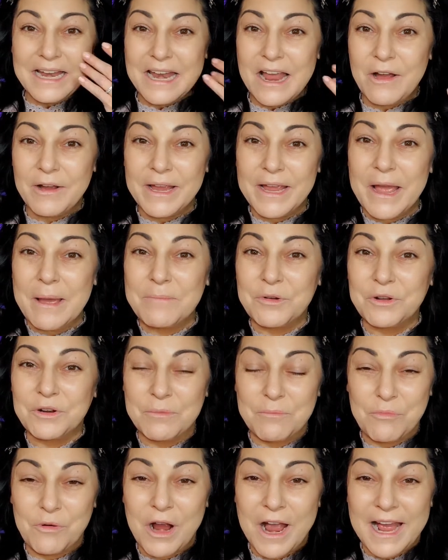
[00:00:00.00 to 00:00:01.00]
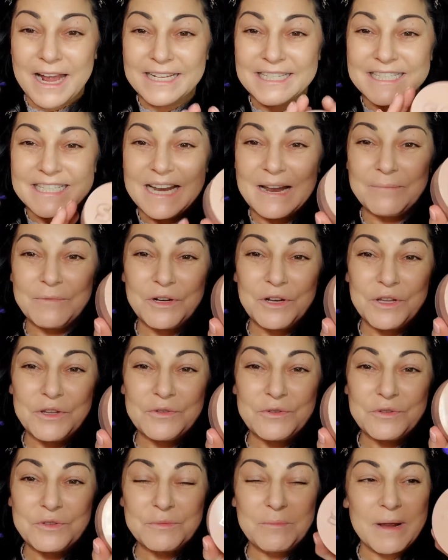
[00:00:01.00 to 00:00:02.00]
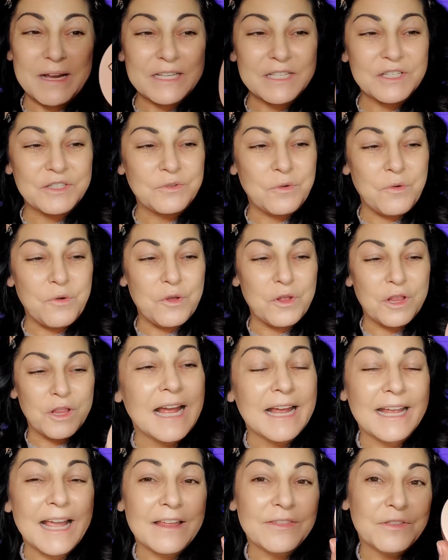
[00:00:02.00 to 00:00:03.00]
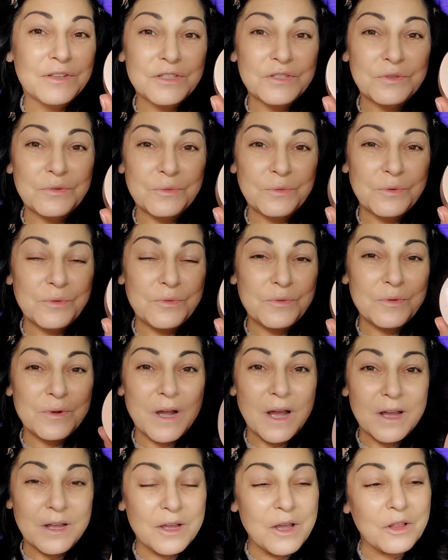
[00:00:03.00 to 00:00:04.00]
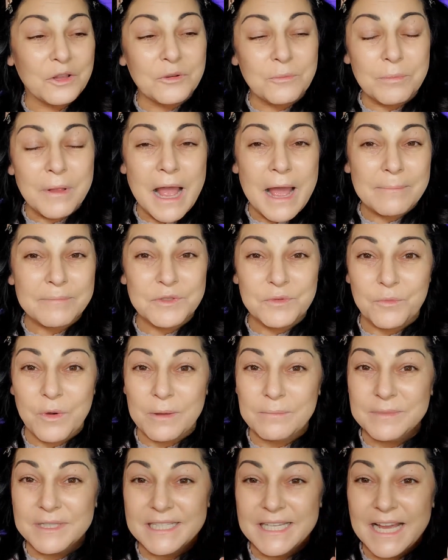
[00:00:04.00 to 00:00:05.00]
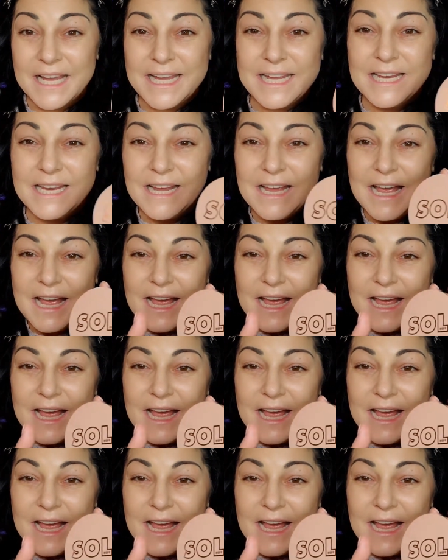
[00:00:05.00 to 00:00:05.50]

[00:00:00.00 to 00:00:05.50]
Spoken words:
Now I am gonna bronze, and I'm gonna use my Soul. And I got this through ColourPop's website.